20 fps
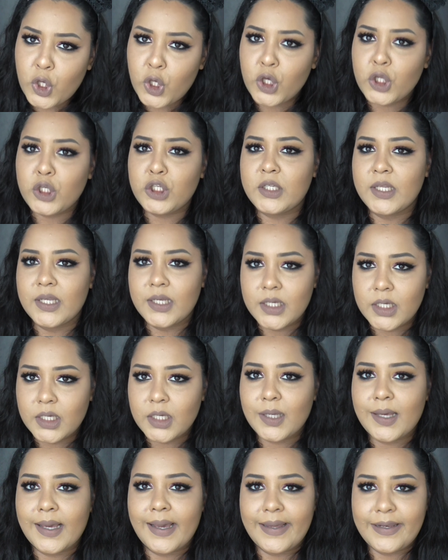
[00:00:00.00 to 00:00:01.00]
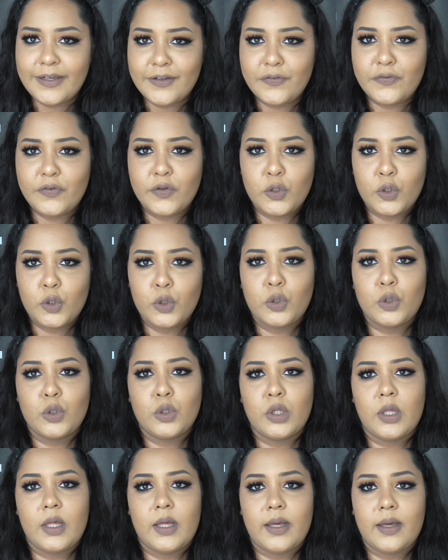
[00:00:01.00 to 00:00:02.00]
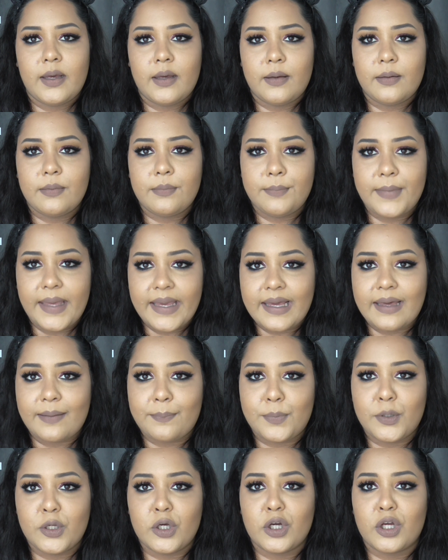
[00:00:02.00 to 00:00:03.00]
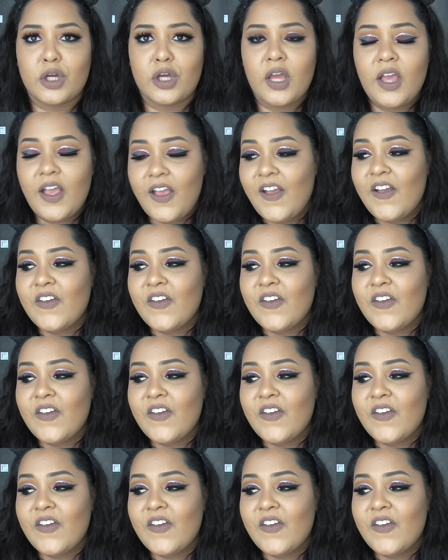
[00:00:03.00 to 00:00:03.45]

good colorful makeup look.